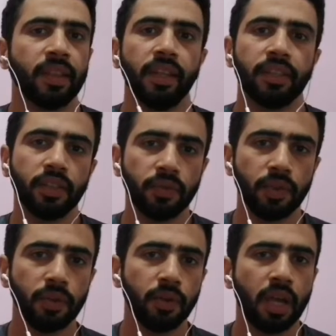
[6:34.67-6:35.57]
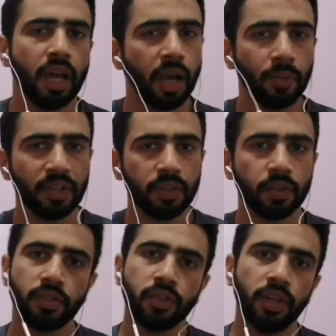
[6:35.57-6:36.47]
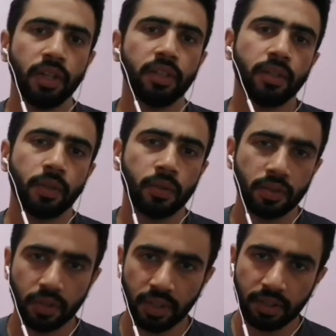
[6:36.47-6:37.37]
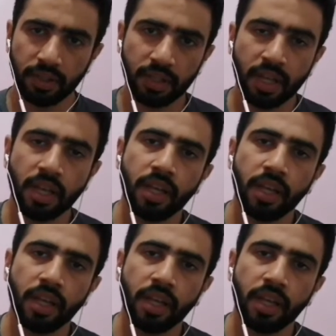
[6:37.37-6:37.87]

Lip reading: Like this view, I must constrain it